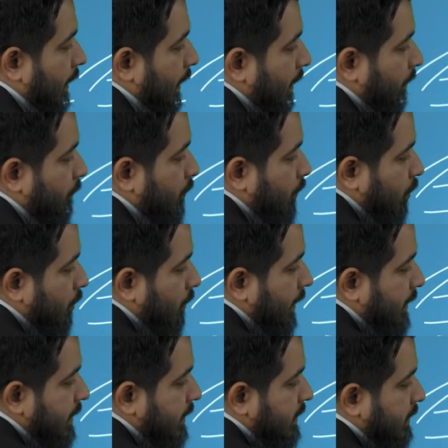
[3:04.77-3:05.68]
If you're
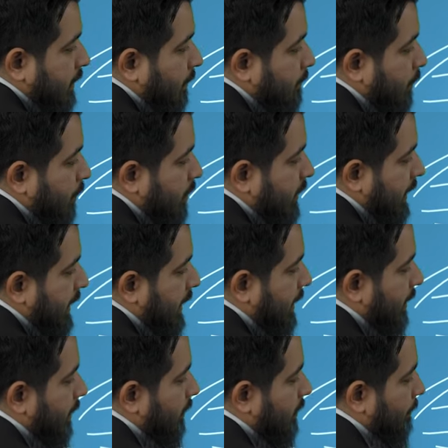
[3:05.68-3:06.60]
in this community
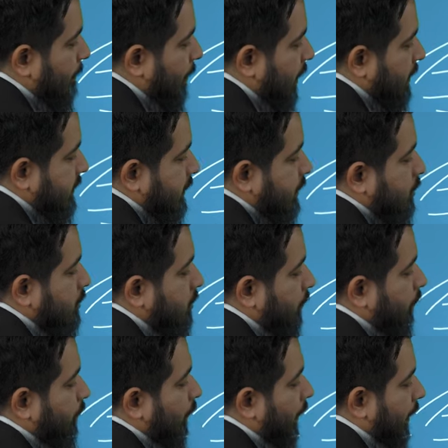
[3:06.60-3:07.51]
here, the mosque is too
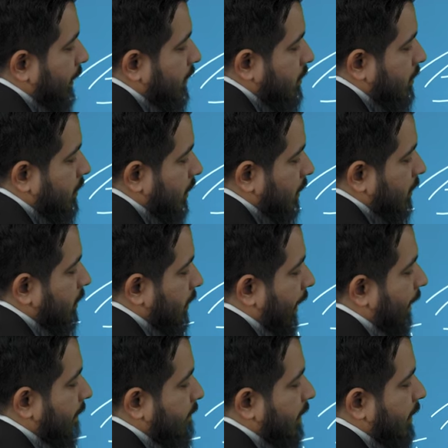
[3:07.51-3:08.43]
far and you're not going to
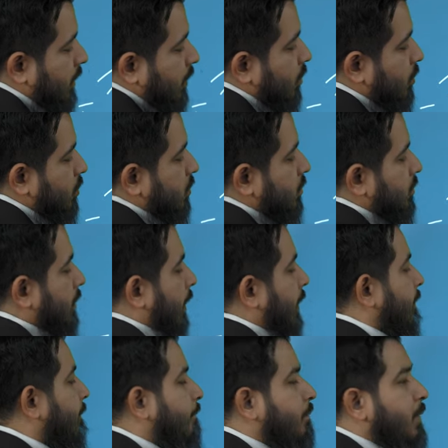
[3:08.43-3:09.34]
have any issues, right?